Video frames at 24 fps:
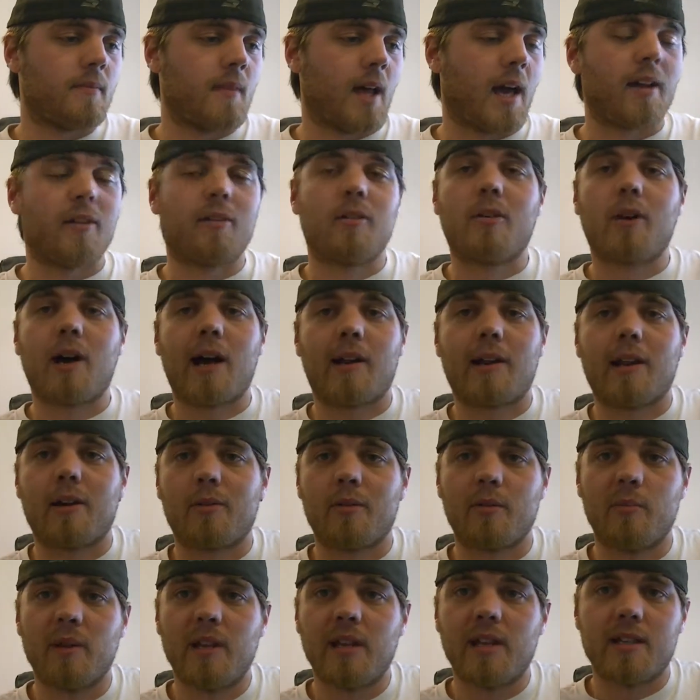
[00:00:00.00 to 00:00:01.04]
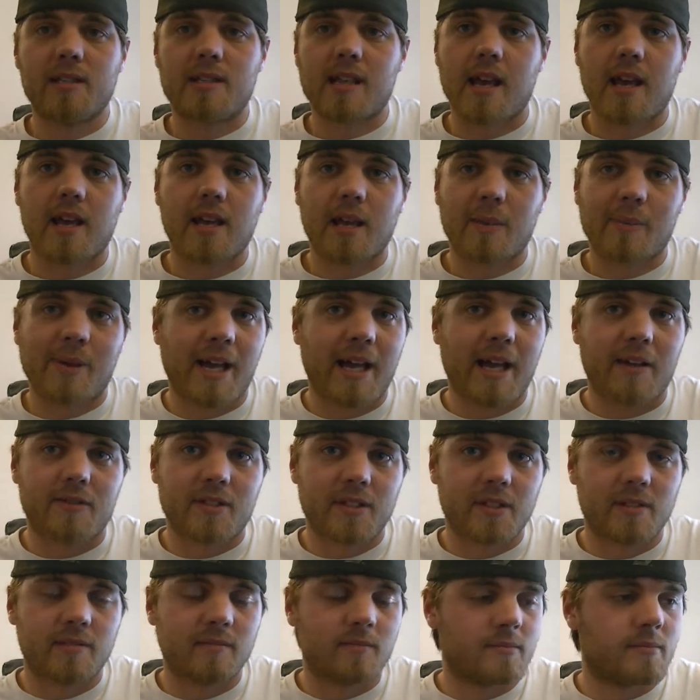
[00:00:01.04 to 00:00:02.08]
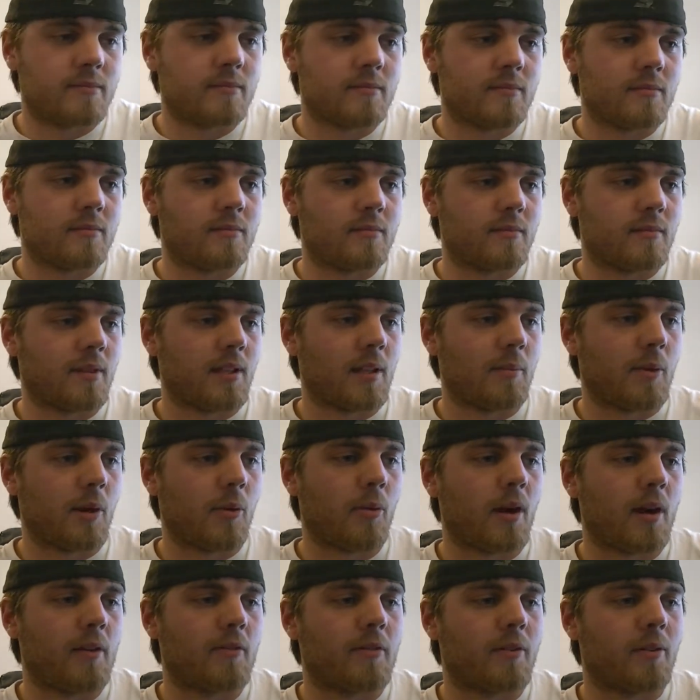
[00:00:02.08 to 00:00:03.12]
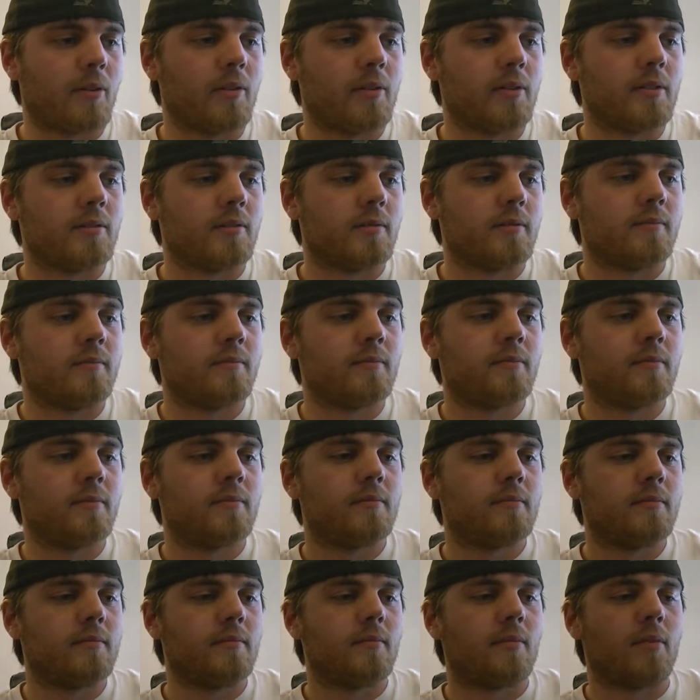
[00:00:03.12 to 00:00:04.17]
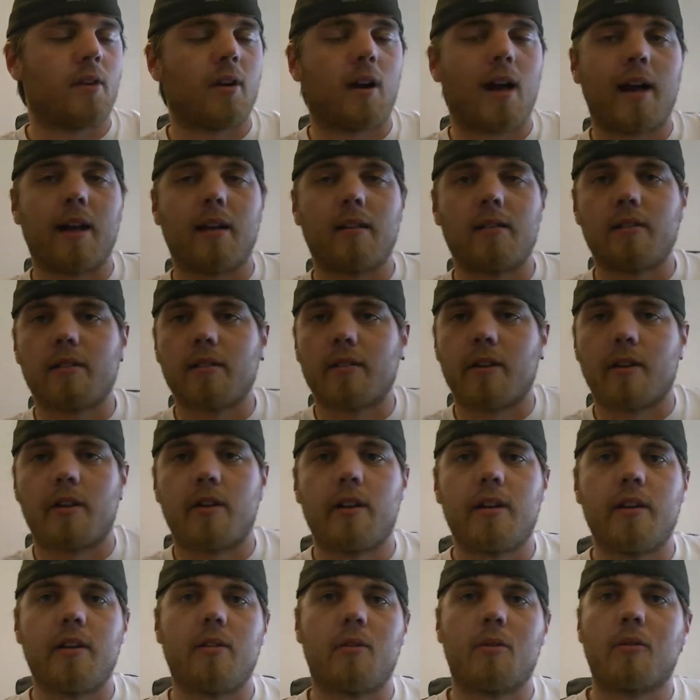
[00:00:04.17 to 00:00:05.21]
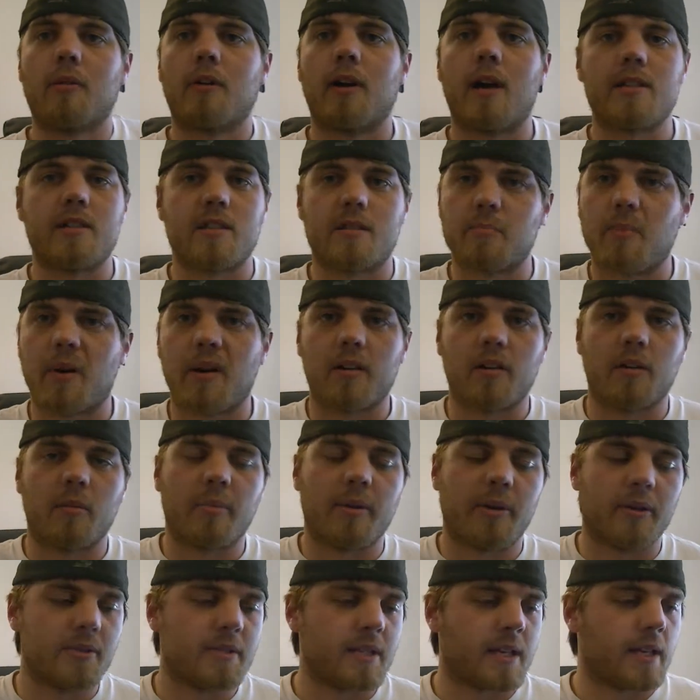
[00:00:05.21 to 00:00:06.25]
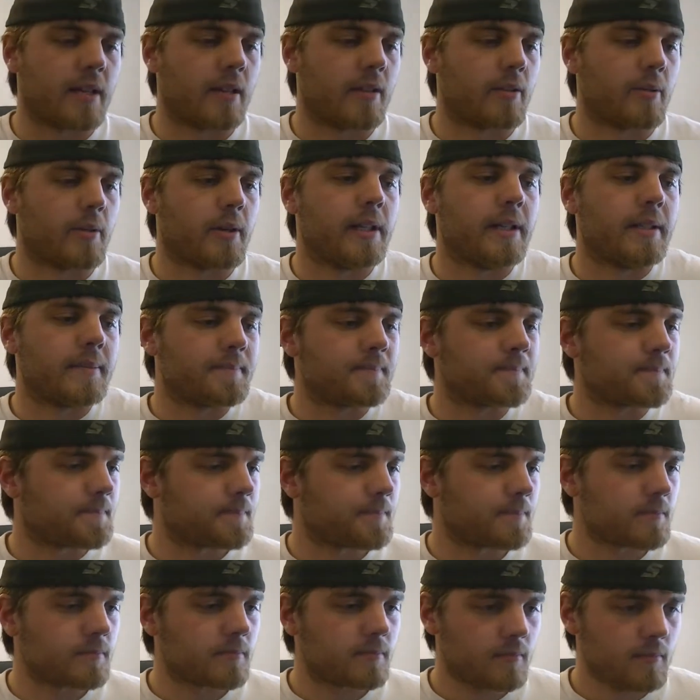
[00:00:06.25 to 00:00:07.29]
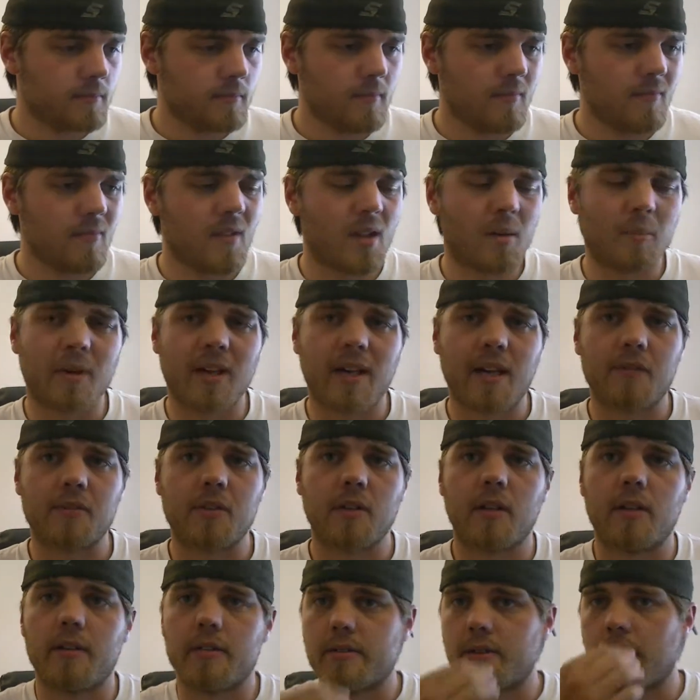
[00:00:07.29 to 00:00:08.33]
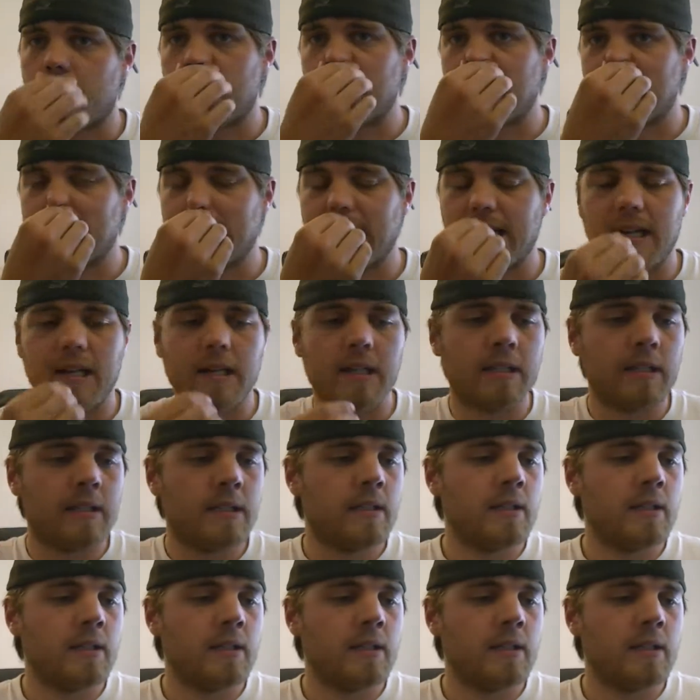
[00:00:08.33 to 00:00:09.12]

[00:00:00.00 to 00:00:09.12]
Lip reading: I don't know how that would be in the tank. I might have to let my wife throw it in her iClear 30, or I just bought her a Pro Tank 3. Might have to let her try that there.